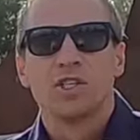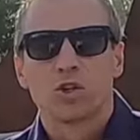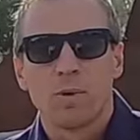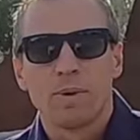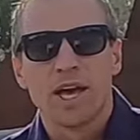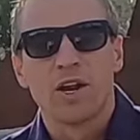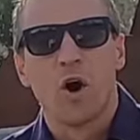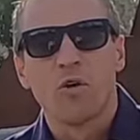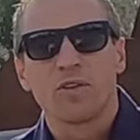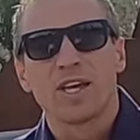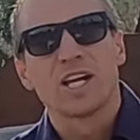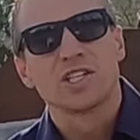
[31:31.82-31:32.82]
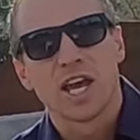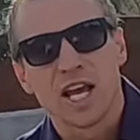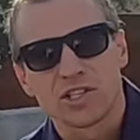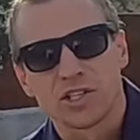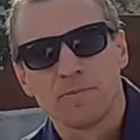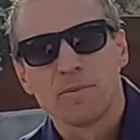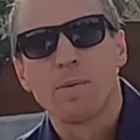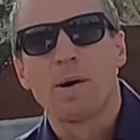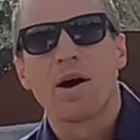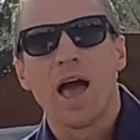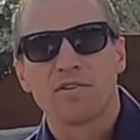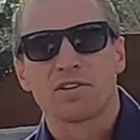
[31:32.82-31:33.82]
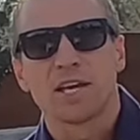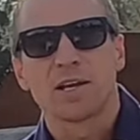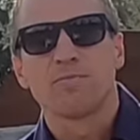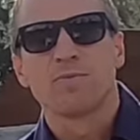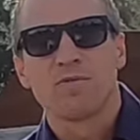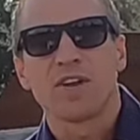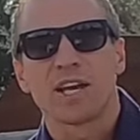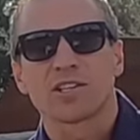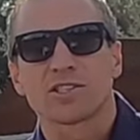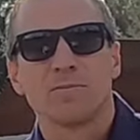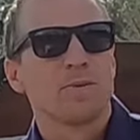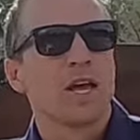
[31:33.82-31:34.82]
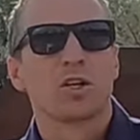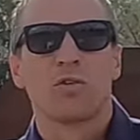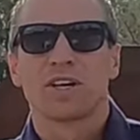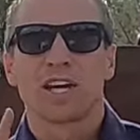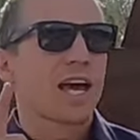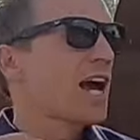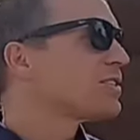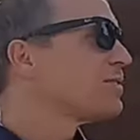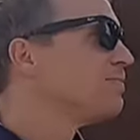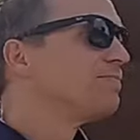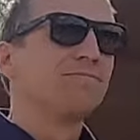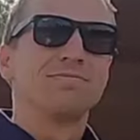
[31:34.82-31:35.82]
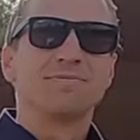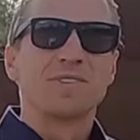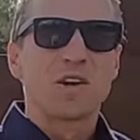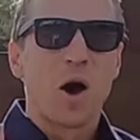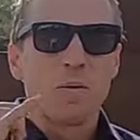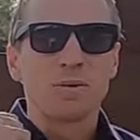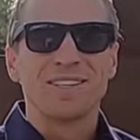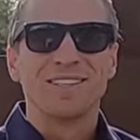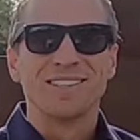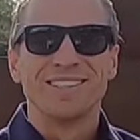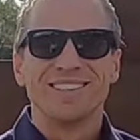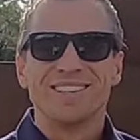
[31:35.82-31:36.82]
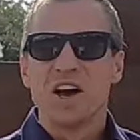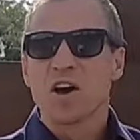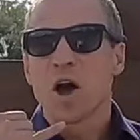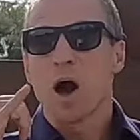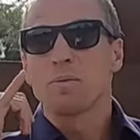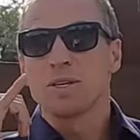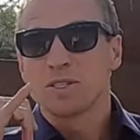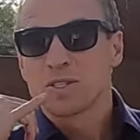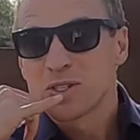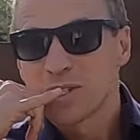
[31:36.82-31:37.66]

enjoyment and hopefully education about everything Phoenix. Don't forget, guys, call me. Call me.